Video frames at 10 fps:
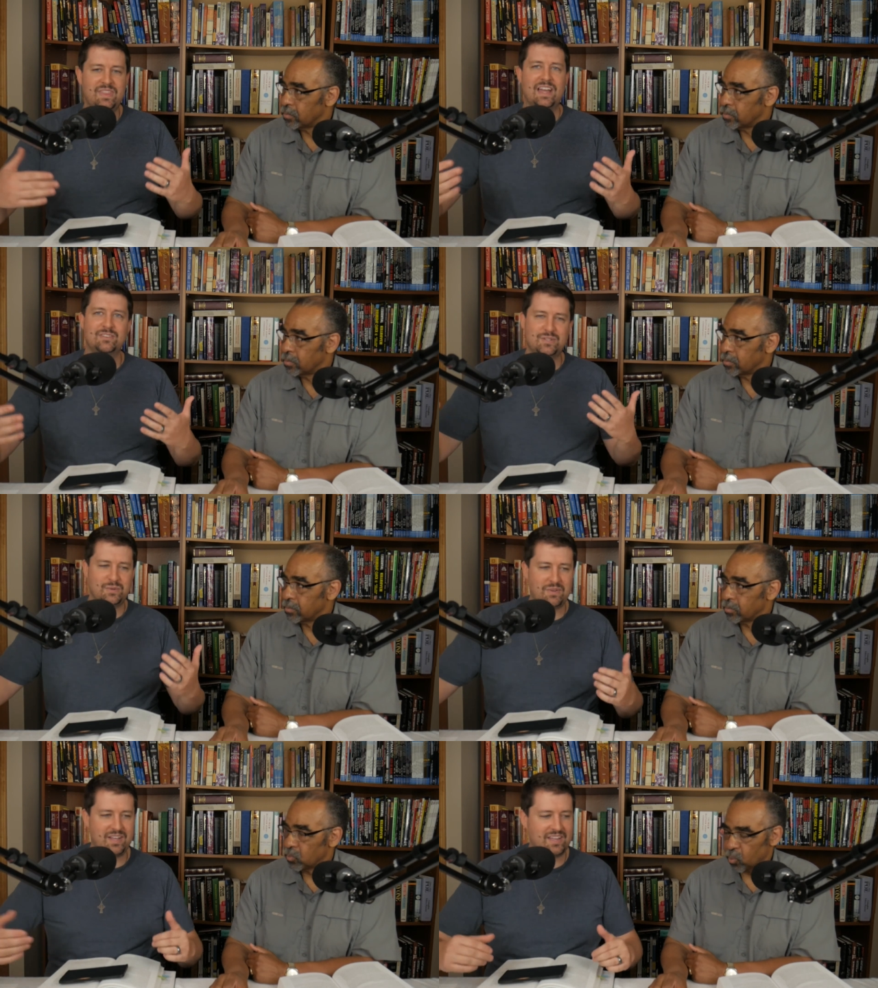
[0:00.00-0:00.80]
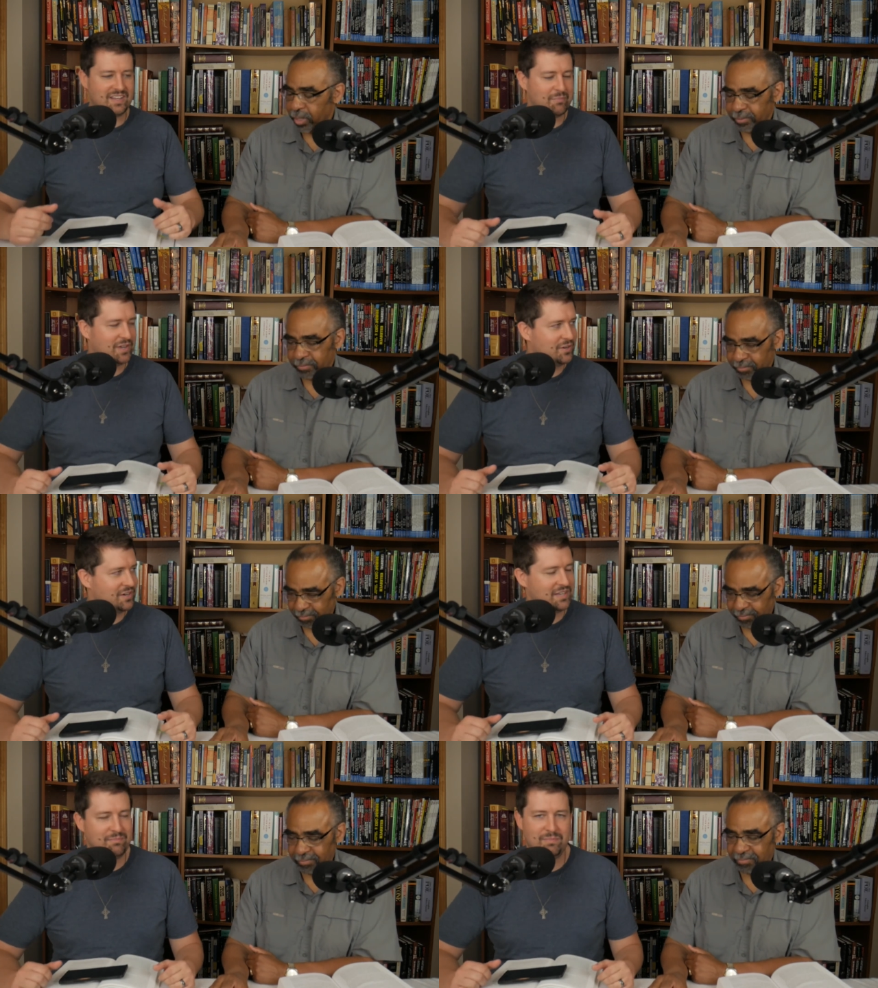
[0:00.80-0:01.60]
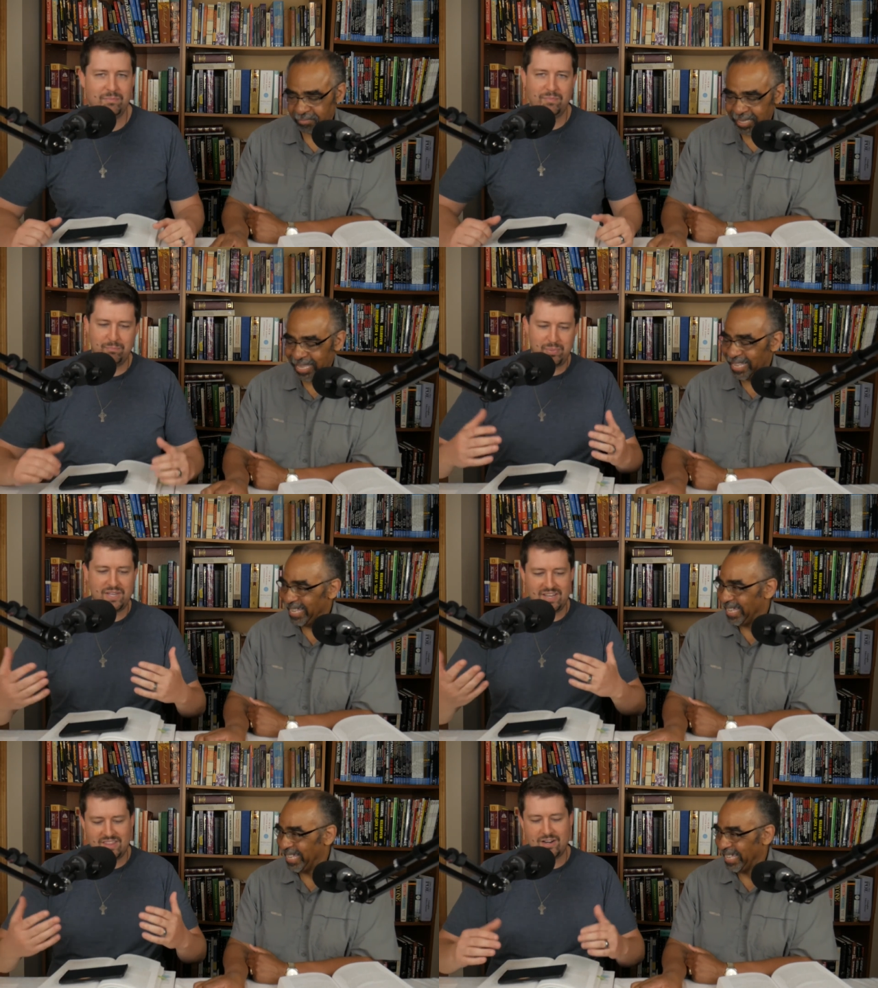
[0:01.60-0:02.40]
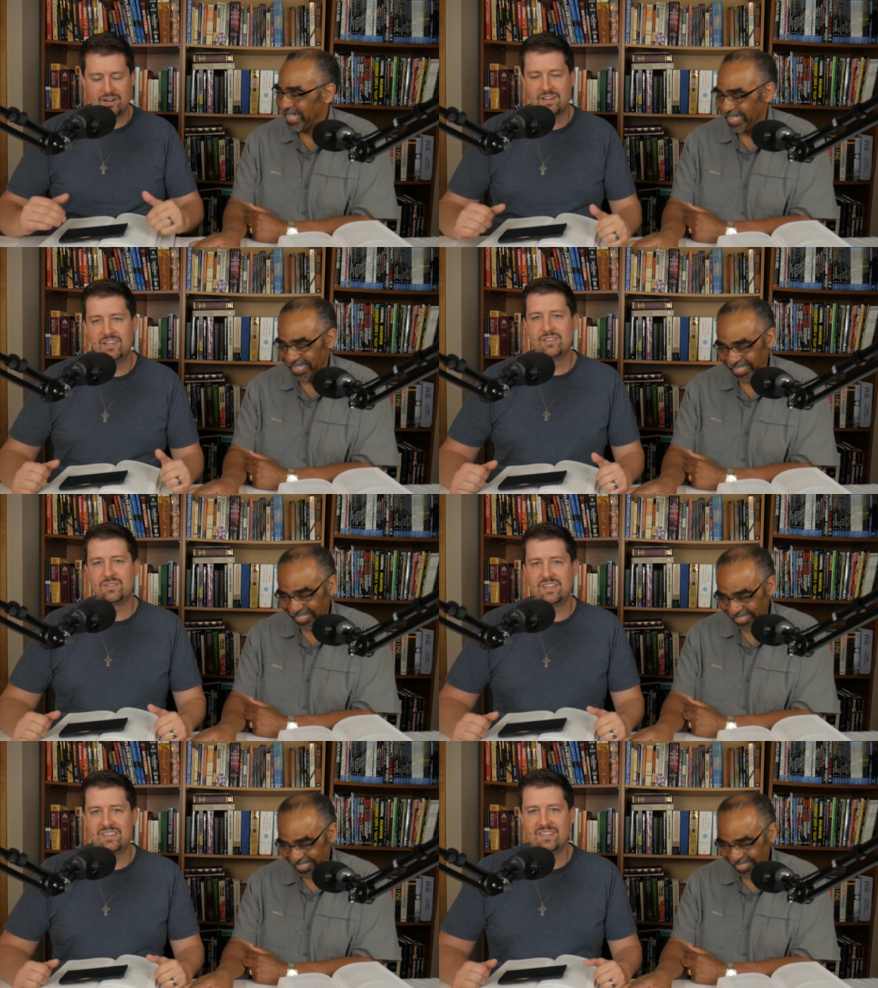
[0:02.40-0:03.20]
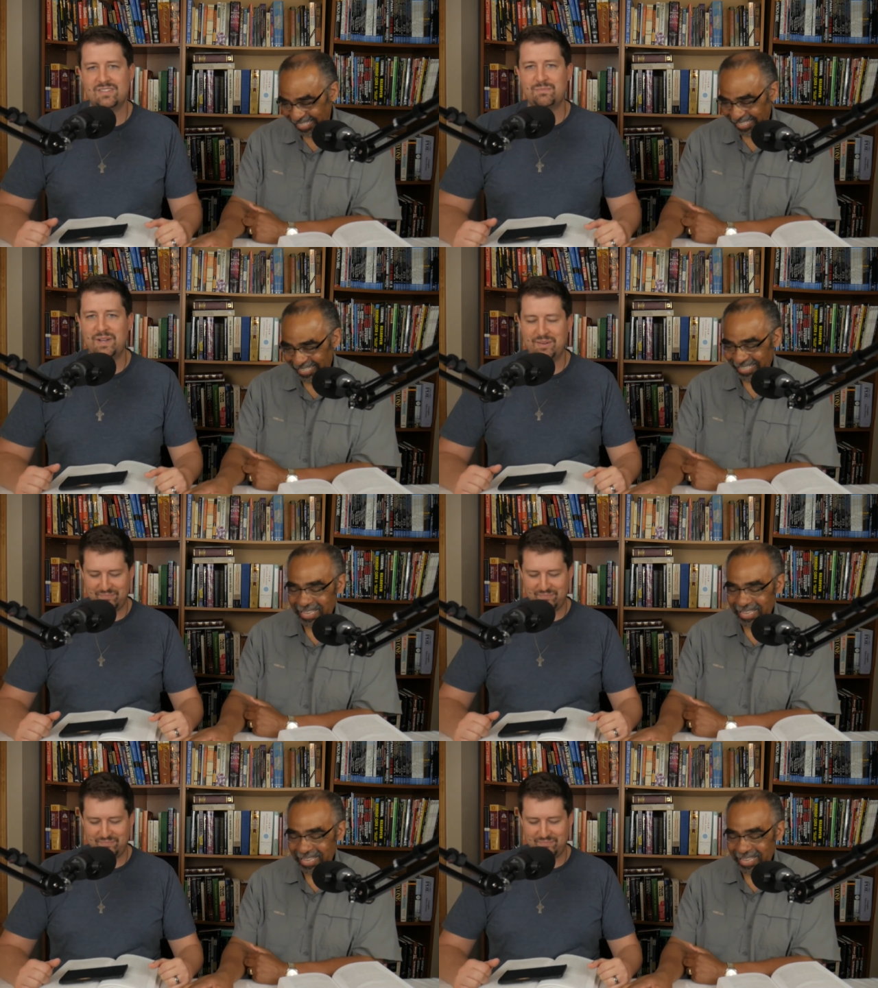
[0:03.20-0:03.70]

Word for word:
Speaker 1: that. So I had to get my nerdy bit in there, so that this is mine.